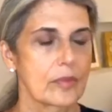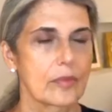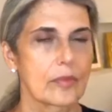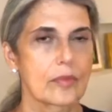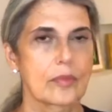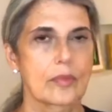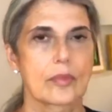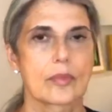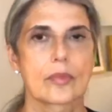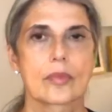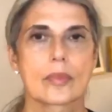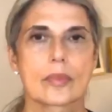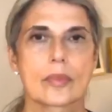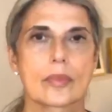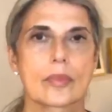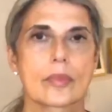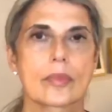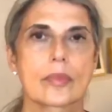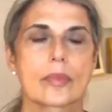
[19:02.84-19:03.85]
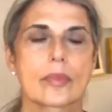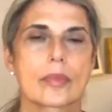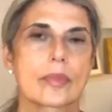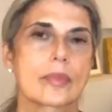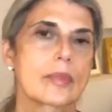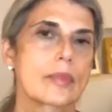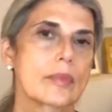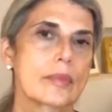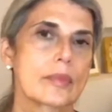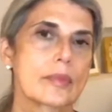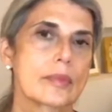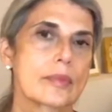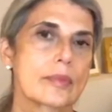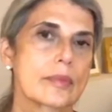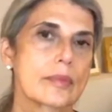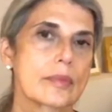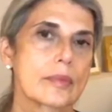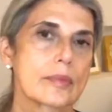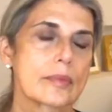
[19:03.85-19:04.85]

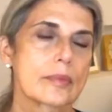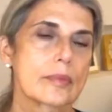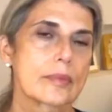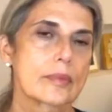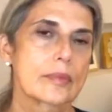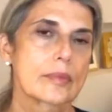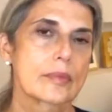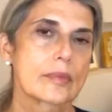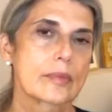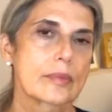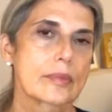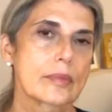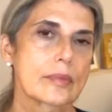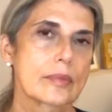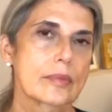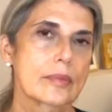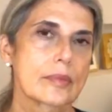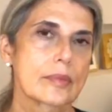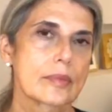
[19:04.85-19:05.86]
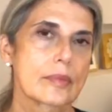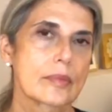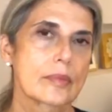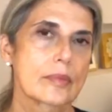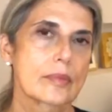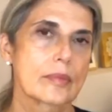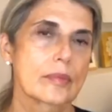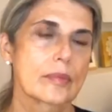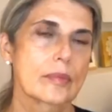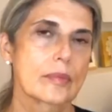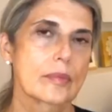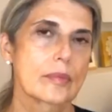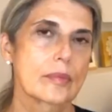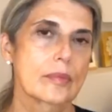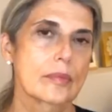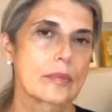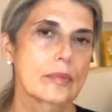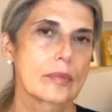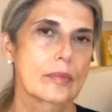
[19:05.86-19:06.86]

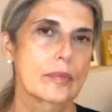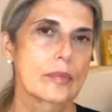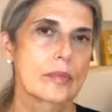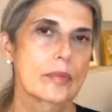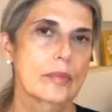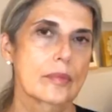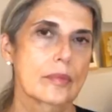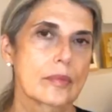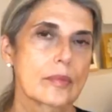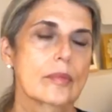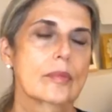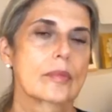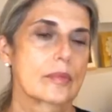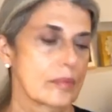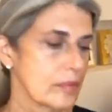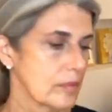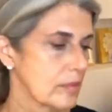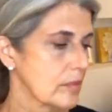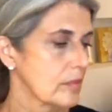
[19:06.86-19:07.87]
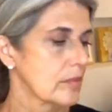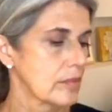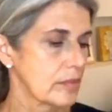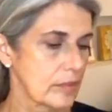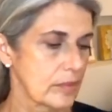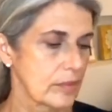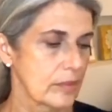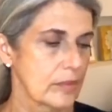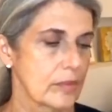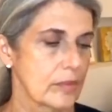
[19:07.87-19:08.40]
(silent)